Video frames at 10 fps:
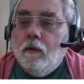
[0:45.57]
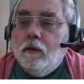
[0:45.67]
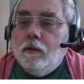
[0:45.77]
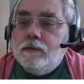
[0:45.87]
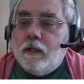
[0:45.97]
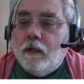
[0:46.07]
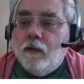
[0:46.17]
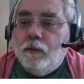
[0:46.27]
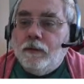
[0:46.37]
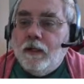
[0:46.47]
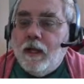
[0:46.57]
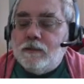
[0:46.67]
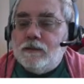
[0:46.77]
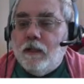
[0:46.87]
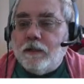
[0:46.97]
Starting with the
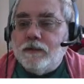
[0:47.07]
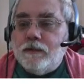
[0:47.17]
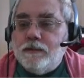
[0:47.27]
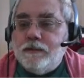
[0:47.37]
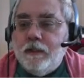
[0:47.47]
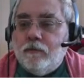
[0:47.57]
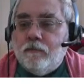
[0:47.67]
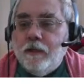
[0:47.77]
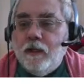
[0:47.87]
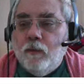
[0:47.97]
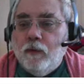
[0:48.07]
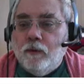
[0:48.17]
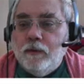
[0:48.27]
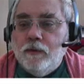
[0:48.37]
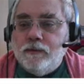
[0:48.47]
next lecture, C3, we
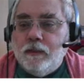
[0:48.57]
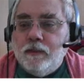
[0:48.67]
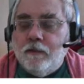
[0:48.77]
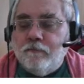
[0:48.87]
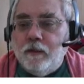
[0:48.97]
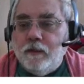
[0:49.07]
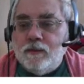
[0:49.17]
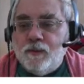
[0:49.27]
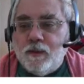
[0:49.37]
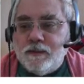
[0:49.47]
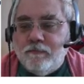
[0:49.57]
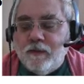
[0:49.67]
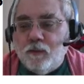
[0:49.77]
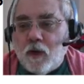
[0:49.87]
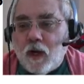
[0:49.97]
will use a different
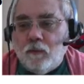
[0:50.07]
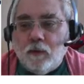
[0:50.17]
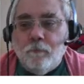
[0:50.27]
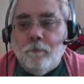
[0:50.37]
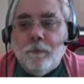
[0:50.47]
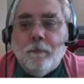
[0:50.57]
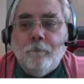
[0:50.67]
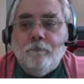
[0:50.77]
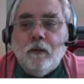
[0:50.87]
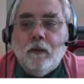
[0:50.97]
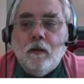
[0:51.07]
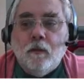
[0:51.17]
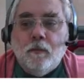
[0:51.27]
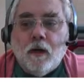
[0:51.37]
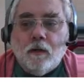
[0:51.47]
specific problem,
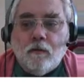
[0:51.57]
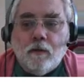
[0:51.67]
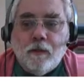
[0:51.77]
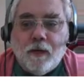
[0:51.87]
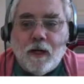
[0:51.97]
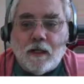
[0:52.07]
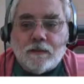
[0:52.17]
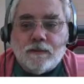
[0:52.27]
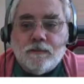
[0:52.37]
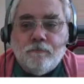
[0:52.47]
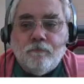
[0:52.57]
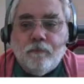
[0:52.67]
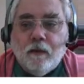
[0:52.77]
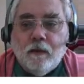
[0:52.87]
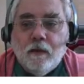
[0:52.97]
particle in a box,
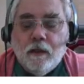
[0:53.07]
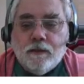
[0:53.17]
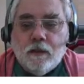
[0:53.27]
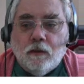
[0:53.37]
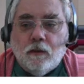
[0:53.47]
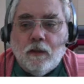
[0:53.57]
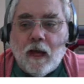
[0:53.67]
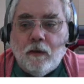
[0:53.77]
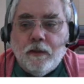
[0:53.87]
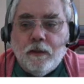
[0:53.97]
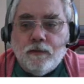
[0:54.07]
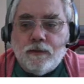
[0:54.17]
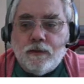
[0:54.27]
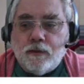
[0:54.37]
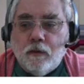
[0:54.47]
to learn how to use
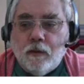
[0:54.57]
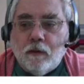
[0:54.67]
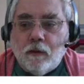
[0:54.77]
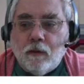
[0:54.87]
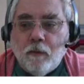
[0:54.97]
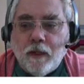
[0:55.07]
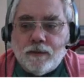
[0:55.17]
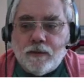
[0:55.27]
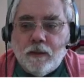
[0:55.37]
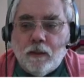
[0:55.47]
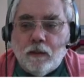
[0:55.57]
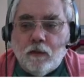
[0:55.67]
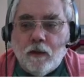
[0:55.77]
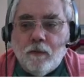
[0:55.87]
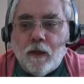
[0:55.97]
the Schrodinger equation and
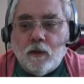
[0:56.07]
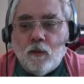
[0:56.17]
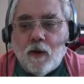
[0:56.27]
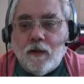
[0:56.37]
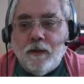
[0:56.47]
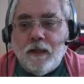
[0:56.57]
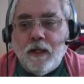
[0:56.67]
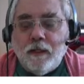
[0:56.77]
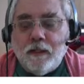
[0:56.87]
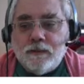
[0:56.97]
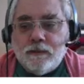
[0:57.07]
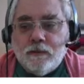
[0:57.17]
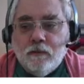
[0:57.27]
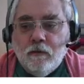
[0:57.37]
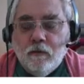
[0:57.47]
learn about quantum mechanics
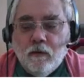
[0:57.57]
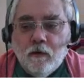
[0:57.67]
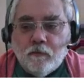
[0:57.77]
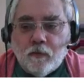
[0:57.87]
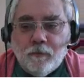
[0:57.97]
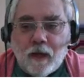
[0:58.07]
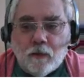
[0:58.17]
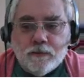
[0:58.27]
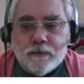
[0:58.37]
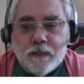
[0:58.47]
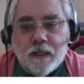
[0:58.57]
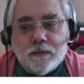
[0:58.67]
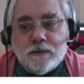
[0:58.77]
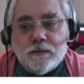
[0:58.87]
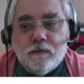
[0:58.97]
for bound states.